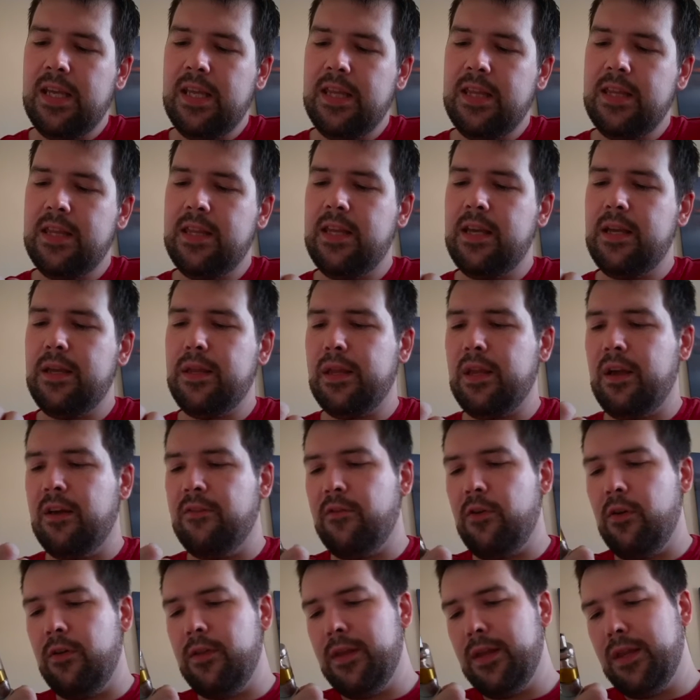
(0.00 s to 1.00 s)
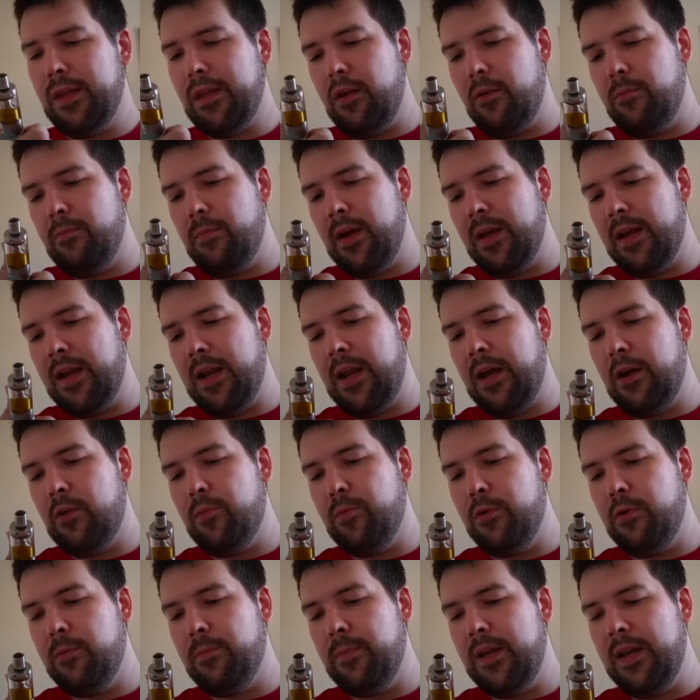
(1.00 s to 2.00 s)
I've got this on my
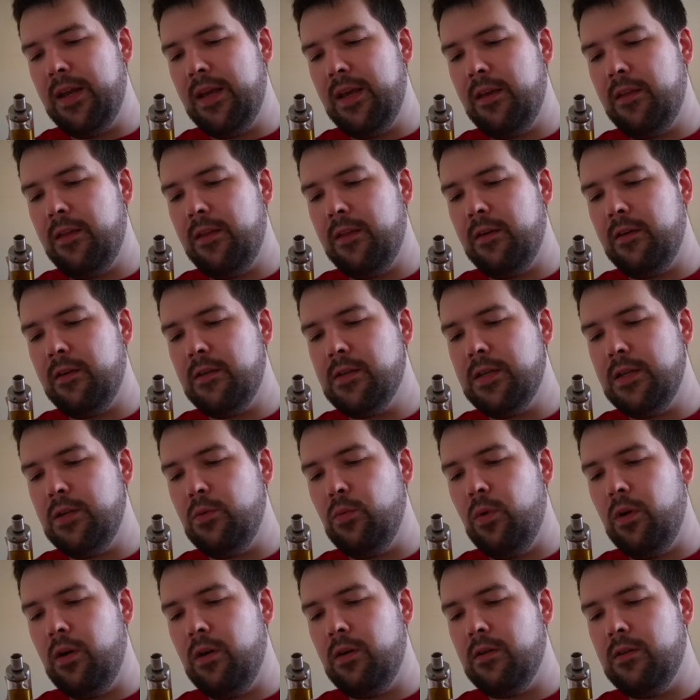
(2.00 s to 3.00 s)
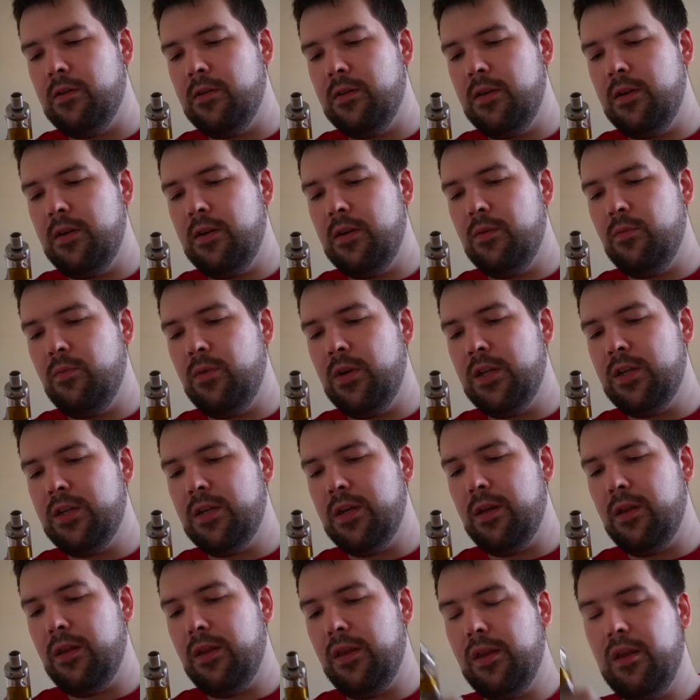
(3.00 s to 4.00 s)
Cloudpool Mini 30 watt, which
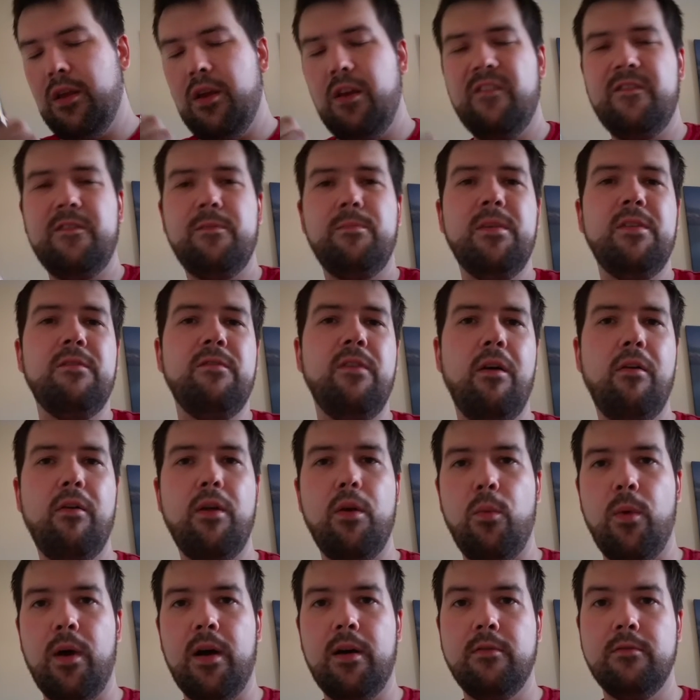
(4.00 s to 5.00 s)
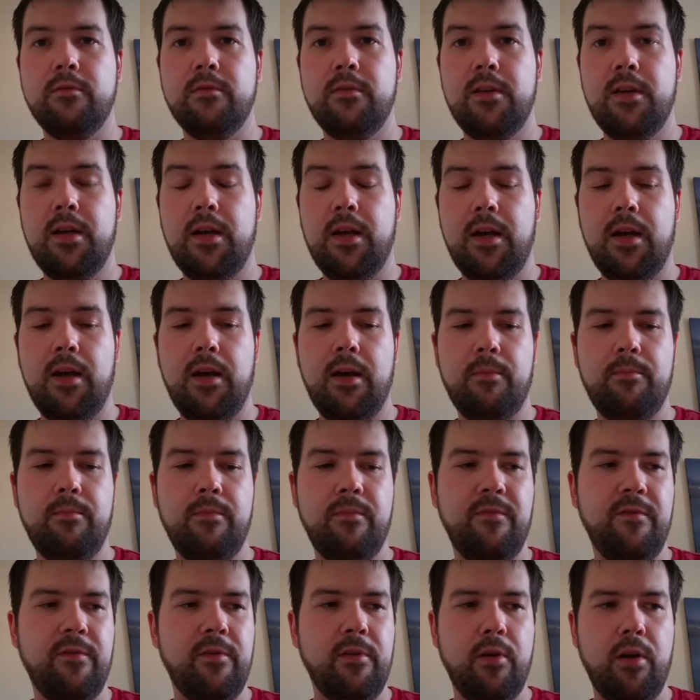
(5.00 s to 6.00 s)
has served me very well
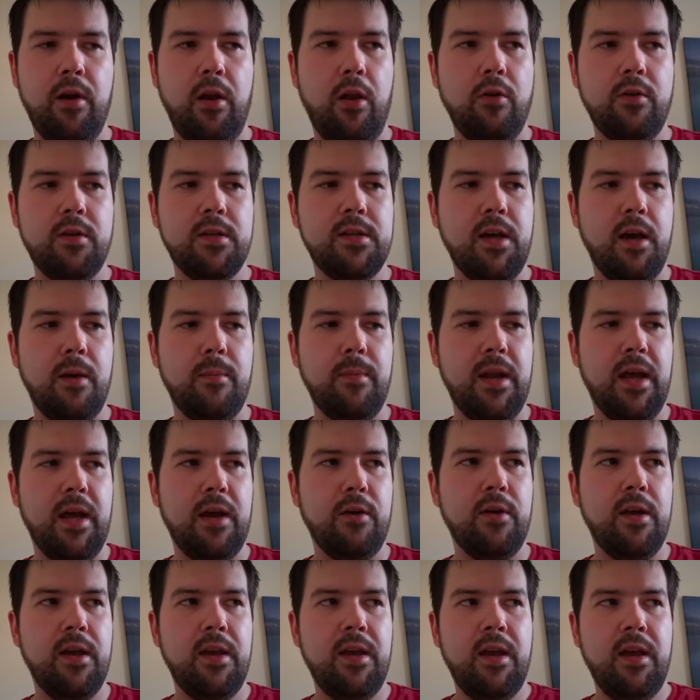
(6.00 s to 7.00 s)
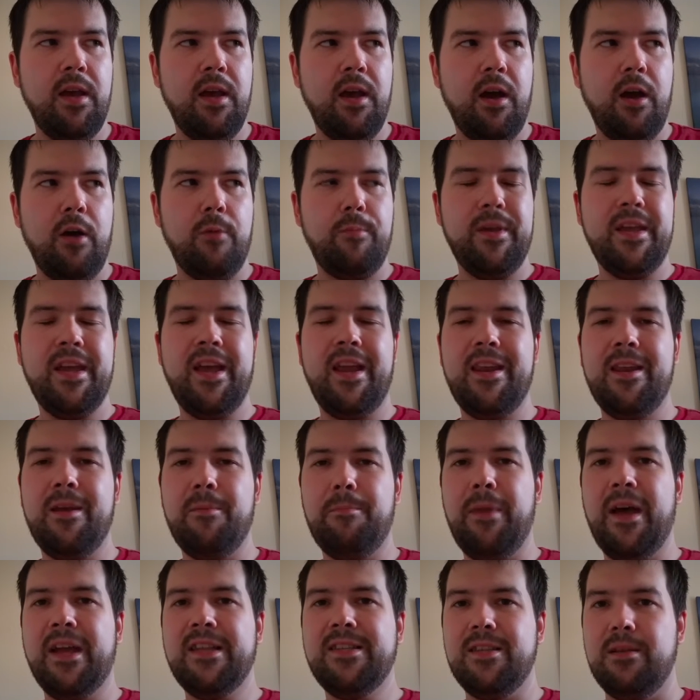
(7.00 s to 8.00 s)
for a long time now. I'll be getting a
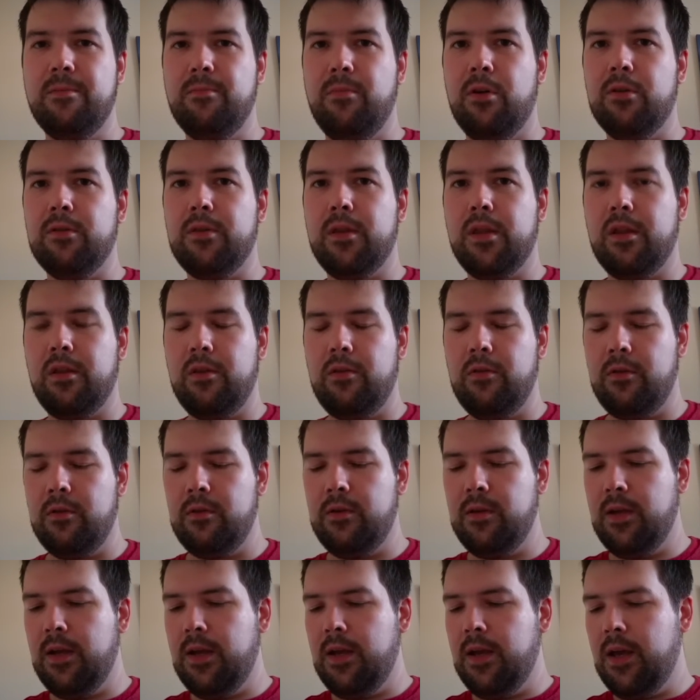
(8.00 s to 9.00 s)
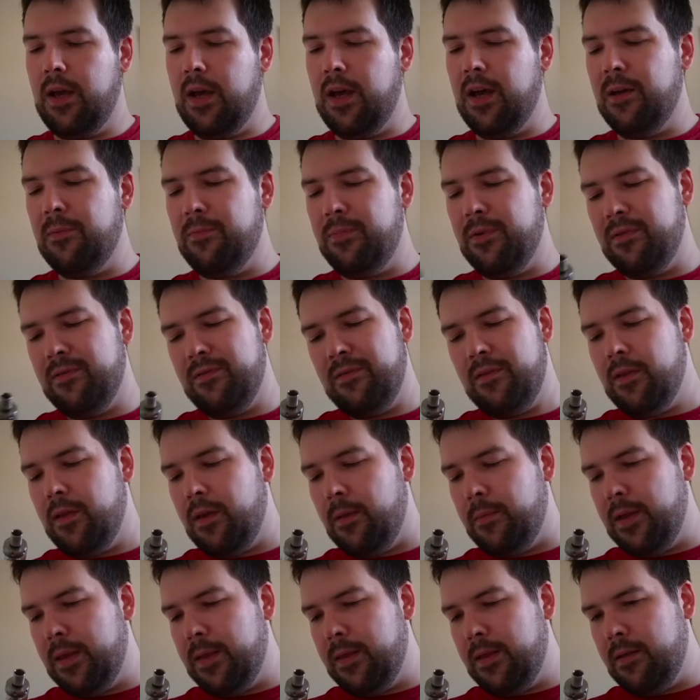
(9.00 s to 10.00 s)
better mod soon, but I
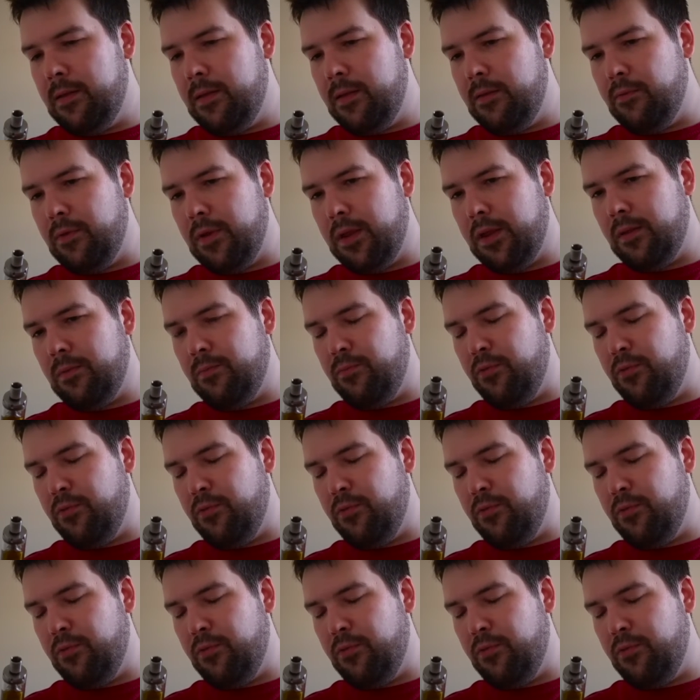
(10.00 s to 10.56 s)
mean the